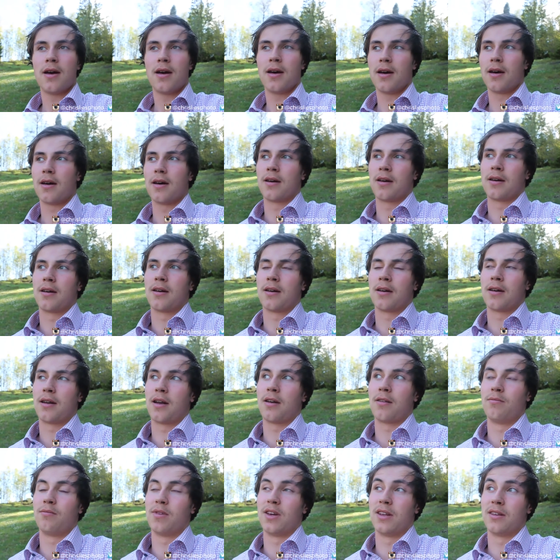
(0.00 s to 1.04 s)
uh, and
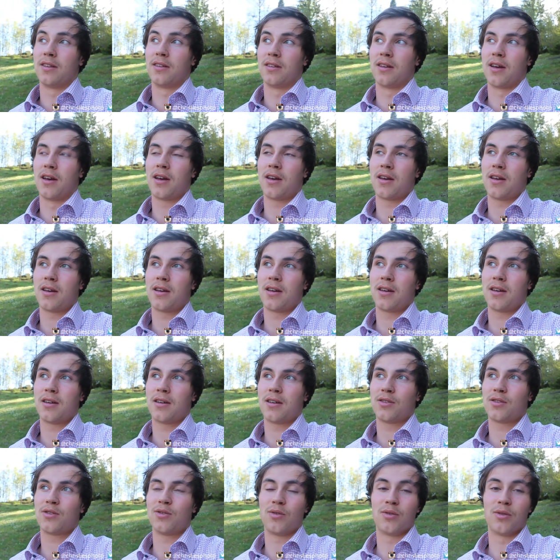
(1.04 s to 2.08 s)
I've been
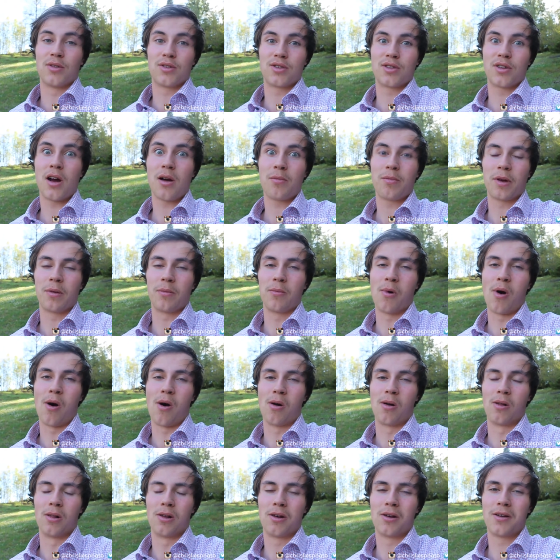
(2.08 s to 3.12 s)
to the shopping
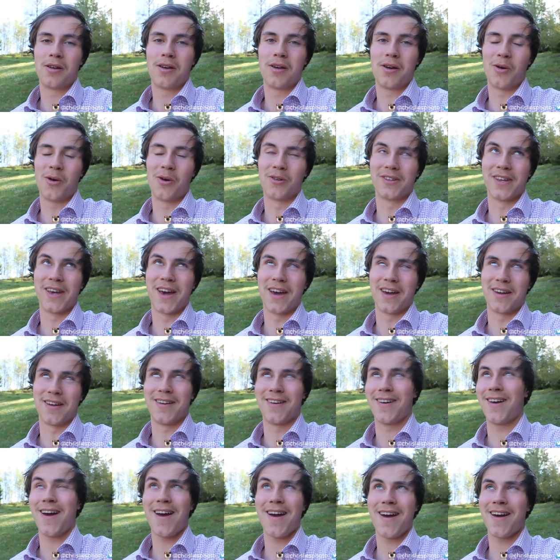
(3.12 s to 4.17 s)
mall all day.
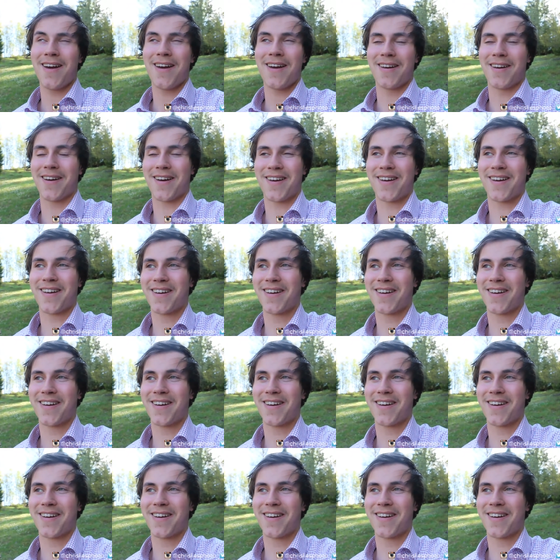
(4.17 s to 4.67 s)
Yay!